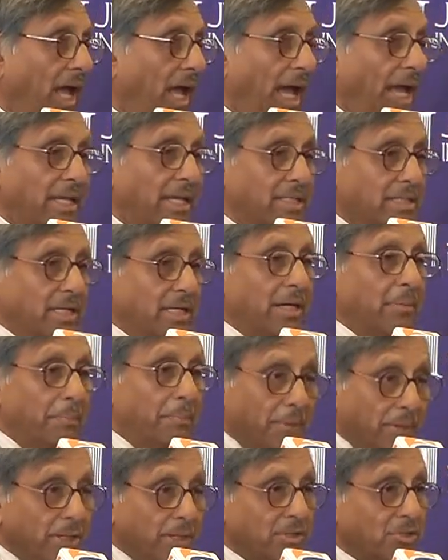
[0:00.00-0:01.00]
as
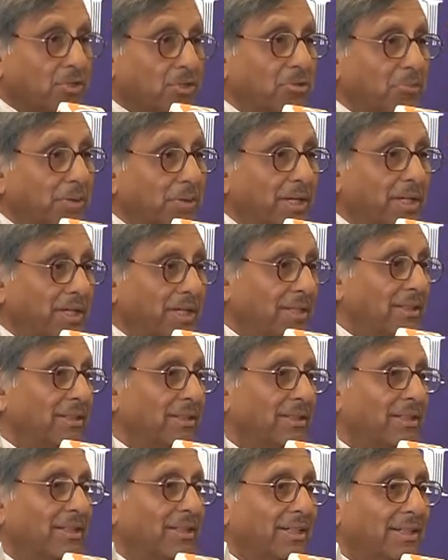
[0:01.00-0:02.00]
appears to be
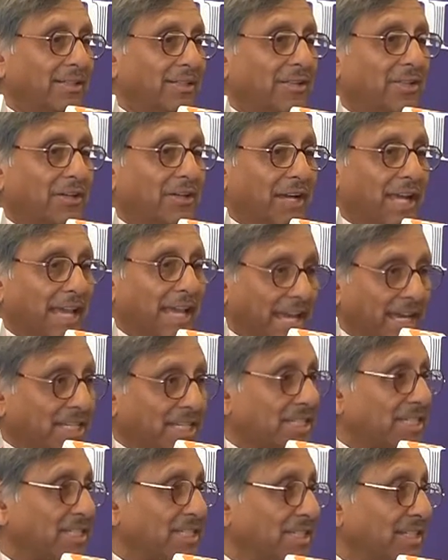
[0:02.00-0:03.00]
the
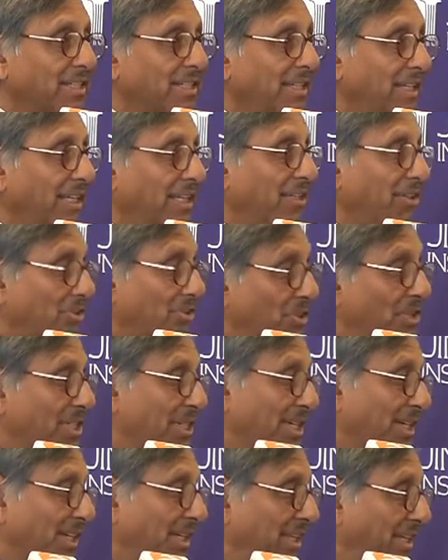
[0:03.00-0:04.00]
case
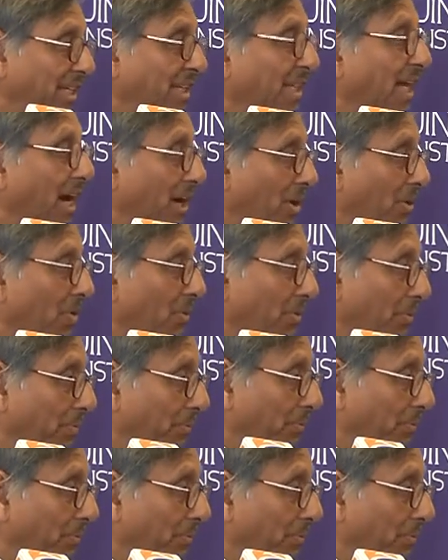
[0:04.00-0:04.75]
increasingly now.